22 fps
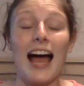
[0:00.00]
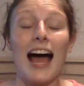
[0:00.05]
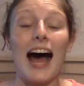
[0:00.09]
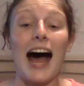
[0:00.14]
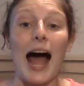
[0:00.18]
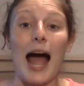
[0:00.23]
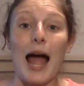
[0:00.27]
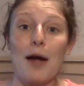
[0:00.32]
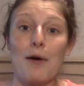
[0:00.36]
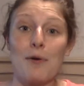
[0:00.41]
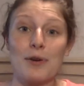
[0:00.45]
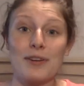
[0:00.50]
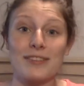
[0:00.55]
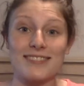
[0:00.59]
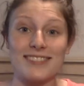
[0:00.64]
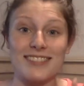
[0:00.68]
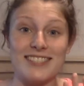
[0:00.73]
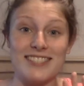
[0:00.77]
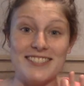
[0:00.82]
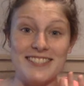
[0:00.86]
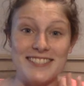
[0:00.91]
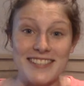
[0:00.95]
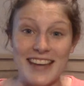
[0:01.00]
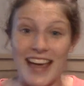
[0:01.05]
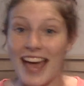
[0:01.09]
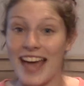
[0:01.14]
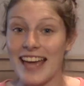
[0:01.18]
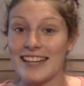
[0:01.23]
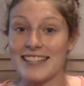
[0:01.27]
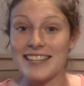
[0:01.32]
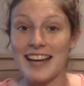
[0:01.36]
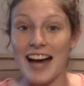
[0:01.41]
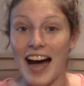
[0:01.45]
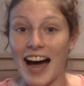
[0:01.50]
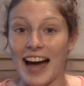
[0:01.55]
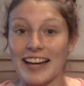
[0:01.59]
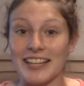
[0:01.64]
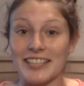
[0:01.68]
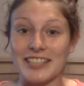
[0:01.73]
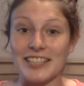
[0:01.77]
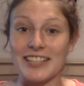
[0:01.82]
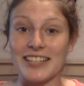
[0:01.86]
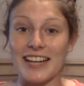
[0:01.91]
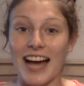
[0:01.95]
I was dead
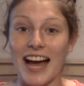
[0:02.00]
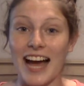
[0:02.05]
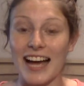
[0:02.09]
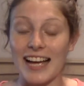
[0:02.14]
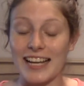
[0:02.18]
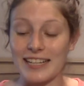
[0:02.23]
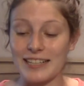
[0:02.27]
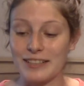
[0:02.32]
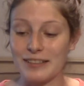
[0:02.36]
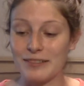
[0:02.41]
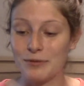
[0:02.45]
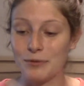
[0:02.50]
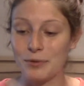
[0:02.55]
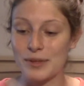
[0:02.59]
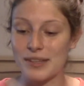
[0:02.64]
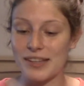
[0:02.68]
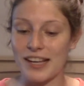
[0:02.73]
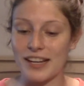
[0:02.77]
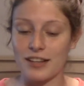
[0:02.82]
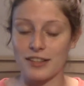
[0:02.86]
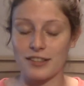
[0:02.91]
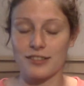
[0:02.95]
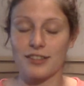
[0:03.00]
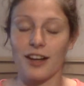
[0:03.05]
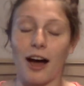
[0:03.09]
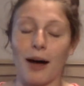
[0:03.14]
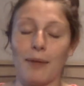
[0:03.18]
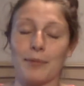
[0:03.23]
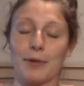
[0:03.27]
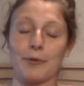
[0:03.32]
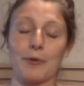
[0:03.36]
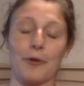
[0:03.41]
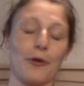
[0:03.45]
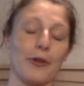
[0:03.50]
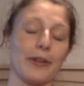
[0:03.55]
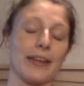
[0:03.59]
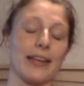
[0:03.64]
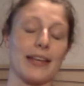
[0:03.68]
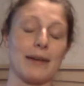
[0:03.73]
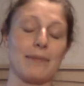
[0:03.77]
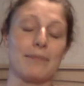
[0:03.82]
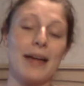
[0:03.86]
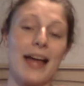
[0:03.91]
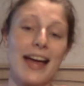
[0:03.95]
tired. I was like a zombie rolling
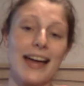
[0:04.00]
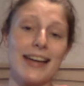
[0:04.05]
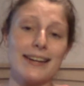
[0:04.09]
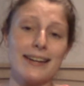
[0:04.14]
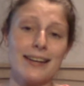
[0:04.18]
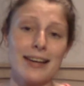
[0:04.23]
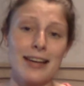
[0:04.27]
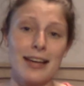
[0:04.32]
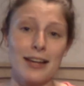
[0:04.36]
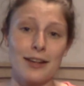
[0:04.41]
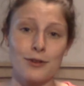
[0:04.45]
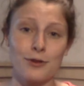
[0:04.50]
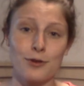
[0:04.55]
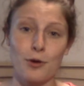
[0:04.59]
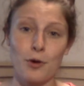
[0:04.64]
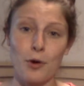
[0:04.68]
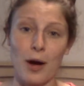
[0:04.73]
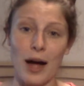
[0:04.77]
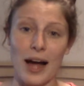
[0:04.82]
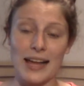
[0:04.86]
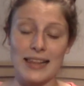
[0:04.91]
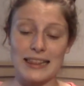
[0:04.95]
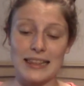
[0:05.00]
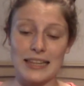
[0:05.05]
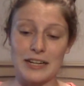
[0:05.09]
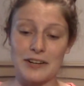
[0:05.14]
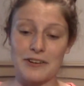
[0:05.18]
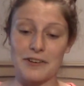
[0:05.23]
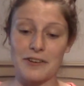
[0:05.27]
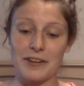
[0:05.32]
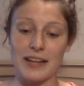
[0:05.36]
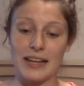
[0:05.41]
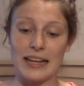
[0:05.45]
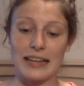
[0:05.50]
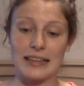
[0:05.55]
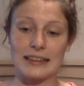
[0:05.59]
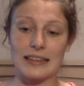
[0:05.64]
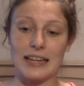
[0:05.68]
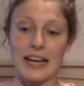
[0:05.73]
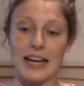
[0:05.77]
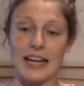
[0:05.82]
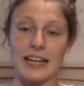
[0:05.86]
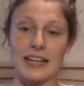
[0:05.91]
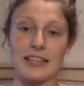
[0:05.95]
out of bed, so I literally
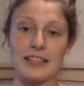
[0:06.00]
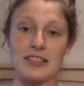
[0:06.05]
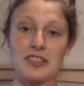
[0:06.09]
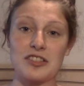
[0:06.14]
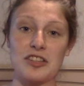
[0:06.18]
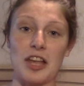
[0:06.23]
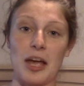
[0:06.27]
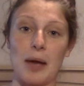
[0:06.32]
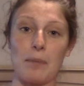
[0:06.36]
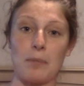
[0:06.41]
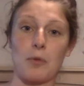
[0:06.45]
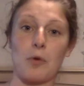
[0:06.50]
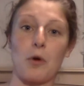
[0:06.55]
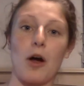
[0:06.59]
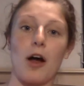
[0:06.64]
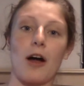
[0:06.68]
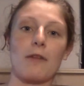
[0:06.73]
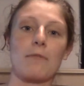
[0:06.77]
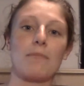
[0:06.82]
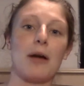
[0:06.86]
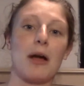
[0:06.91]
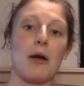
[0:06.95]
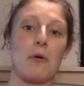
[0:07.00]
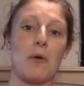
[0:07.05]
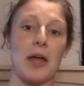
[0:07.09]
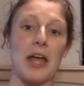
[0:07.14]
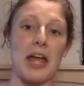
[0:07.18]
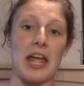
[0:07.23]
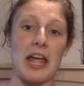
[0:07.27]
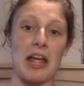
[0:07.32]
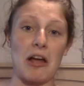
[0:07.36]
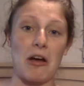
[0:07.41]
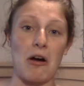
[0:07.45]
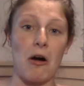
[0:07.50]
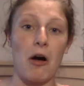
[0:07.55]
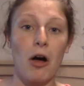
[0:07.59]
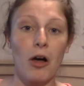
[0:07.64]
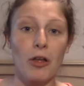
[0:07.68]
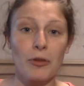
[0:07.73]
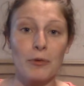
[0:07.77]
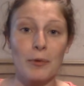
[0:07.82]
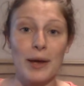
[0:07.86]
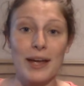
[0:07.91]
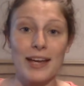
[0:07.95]
like walked my way
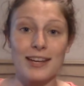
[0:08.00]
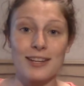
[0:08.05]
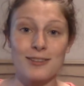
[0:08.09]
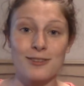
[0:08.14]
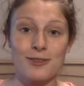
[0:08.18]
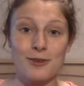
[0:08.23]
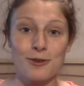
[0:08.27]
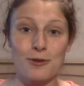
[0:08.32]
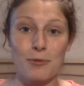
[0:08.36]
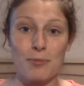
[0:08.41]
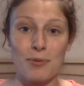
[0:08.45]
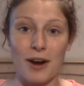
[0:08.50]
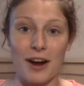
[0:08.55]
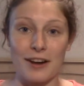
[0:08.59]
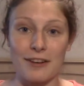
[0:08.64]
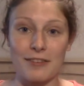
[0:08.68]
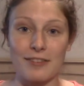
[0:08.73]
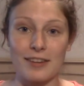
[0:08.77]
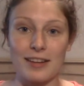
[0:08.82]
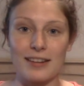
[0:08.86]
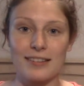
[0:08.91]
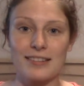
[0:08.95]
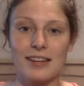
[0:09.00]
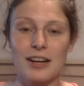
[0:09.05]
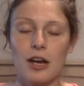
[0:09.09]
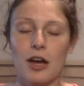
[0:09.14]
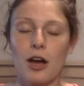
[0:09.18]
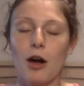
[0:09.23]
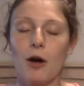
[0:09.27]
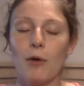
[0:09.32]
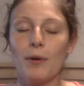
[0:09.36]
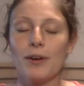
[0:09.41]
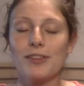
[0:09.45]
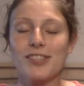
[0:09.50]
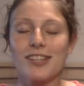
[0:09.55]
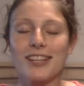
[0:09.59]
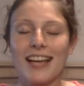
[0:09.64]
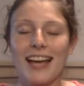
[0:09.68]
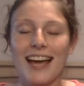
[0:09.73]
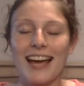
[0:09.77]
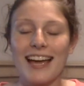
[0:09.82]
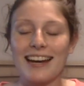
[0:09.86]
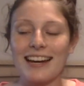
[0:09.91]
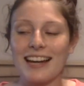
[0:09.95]
all the way to breakfast, which
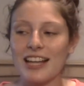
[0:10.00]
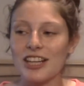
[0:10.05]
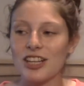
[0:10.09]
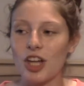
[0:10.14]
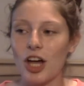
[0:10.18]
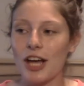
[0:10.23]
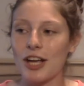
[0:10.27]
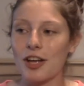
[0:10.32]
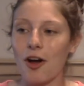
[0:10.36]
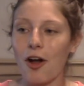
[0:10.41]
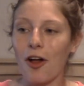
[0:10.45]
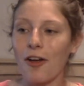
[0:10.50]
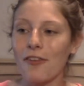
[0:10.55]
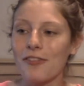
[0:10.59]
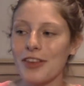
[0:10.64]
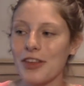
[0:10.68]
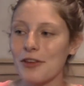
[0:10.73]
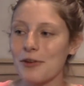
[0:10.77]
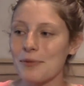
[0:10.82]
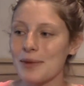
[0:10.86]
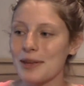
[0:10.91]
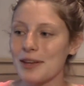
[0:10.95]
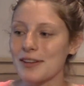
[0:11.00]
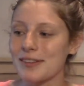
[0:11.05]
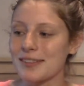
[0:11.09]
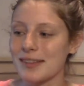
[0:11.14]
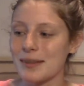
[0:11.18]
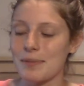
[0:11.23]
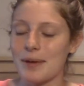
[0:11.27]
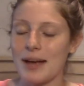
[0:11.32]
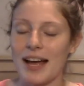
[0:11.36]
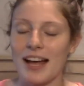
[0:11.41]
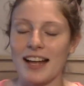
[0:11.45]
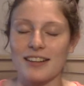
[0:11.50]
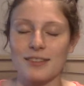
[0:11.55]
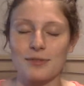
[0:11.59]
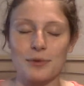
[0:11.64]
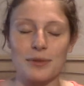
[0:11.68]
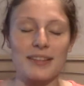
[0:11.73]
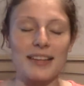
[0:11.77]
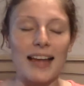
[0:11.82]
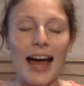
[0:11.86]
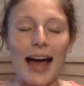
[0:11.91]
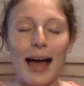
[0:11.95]
again, like all the other meals in the past,
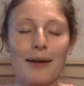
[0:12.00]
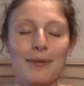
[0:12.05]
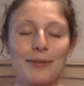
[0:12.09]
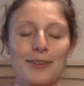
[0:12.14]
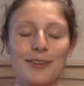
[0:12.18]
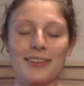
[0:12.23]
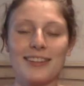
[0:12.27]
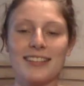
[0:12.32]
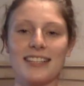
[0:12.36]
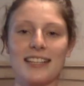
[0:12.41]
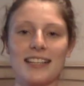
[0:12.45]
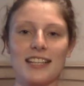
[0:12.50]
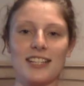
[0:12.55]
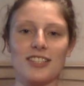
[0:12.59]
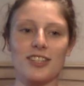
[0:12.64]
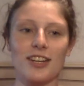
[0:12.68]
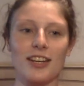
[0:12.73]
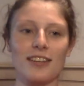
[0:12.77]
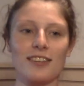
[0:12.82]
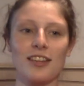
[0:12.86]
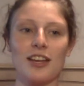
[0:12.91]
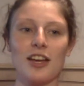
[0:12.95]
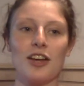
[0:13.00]
was absolutely delicious.